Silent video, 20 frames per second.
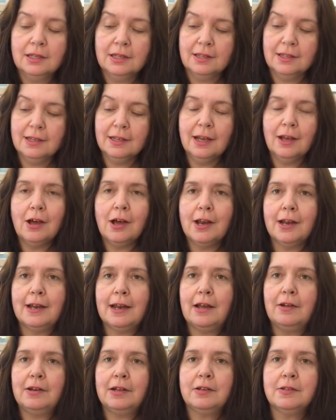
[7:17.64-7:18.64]
I think I got
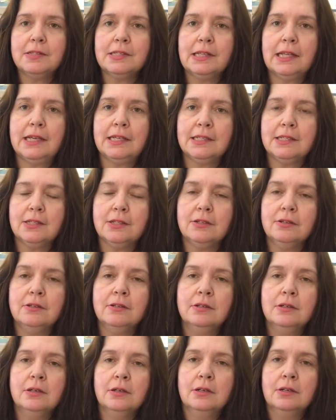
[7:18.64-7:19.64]
an outhouse last year
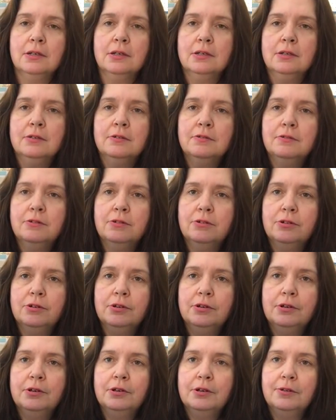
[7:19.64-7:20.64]

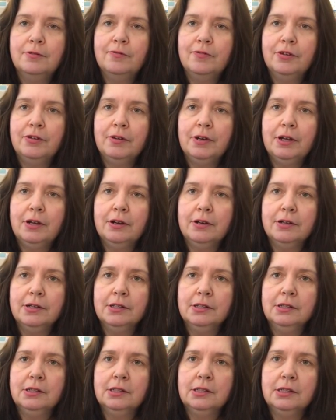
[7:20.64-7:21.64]
for a fairy
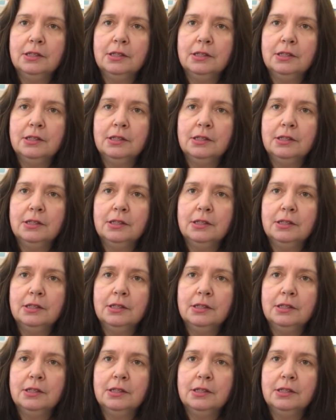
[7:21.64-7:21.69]
garden.